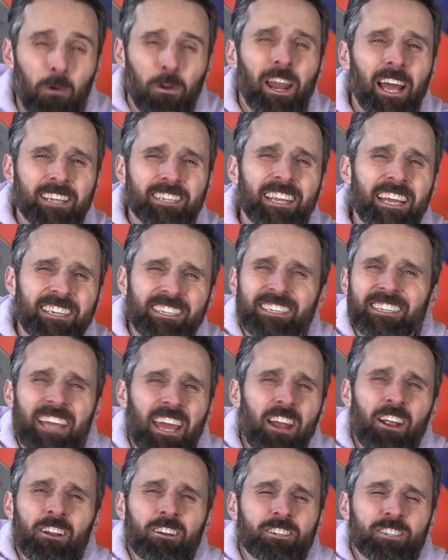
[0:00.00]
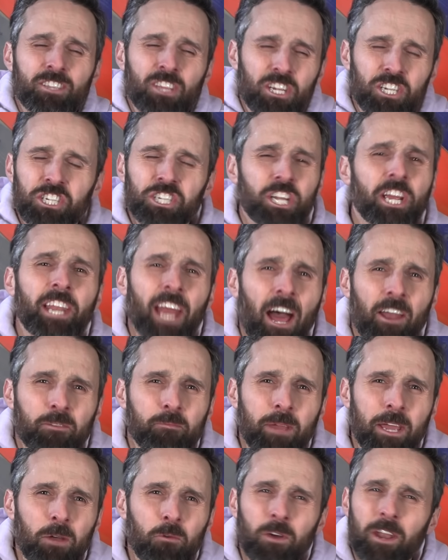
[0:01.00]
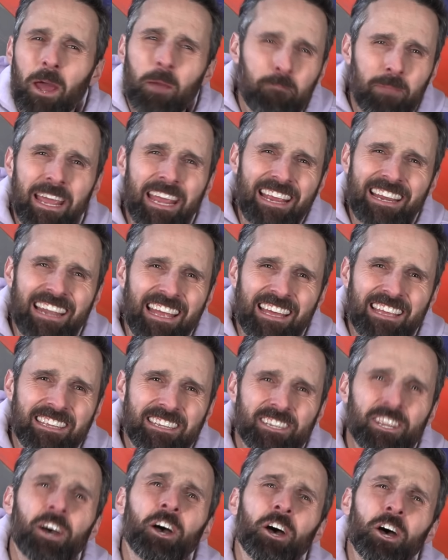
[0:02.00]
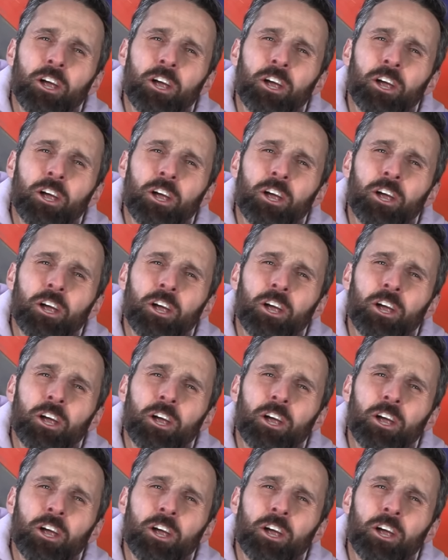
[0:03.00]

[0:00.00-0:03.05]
And when I say scares the shit out of me, what I mean is